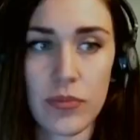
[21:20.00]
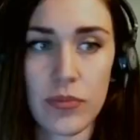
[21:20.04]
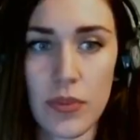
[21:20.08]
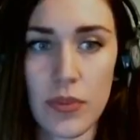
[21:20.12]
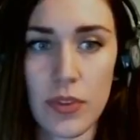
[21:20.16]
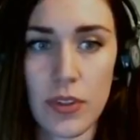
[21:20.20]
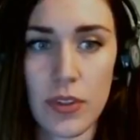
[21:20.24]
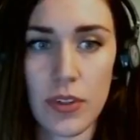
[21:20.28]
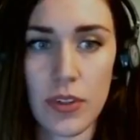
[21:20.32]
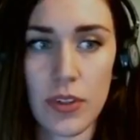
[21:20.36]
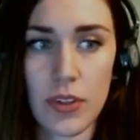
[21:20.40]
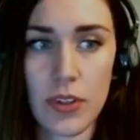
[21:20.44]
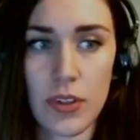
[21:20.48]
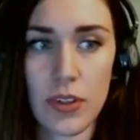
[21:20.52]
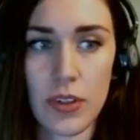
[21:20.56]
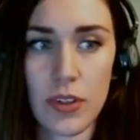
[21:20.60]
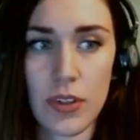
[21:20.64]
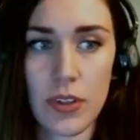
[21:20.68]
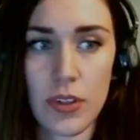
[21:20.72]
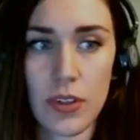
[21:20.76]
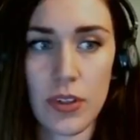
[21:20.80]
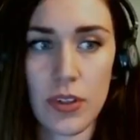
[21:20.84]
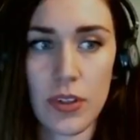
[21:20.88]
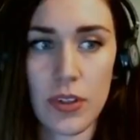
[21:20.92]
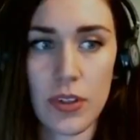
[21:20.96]
shit.
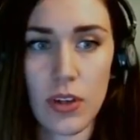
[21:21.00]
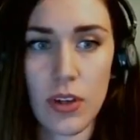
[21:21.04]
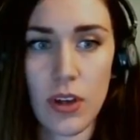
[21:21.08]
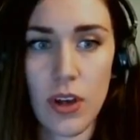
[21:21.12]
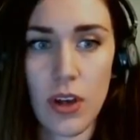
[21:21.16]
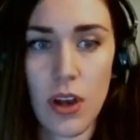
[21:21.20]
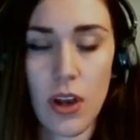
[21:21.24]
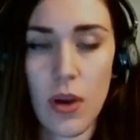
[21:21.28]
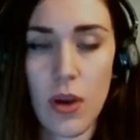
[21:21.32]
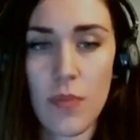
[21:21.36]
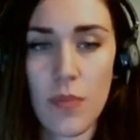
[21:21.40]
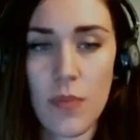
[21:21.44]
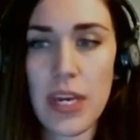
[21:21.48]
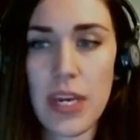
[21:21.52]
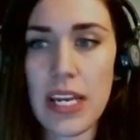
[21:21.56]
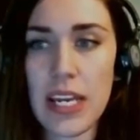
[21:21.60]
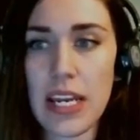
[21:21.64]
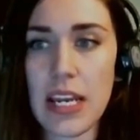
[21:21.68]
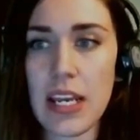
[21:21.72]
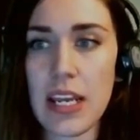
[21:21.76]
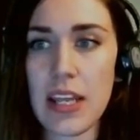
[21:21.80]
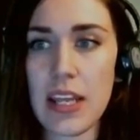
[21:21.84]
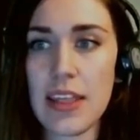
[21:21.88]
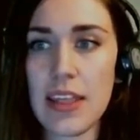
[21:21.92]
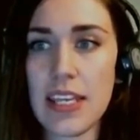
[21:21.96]

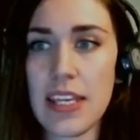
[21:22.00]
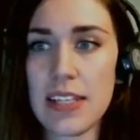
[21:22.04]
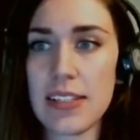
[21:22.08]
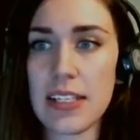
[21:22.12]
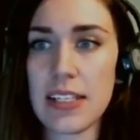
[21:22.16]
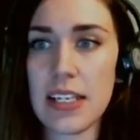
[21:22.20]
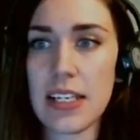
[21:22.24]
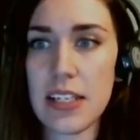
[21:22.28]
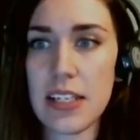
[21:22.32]
But like, this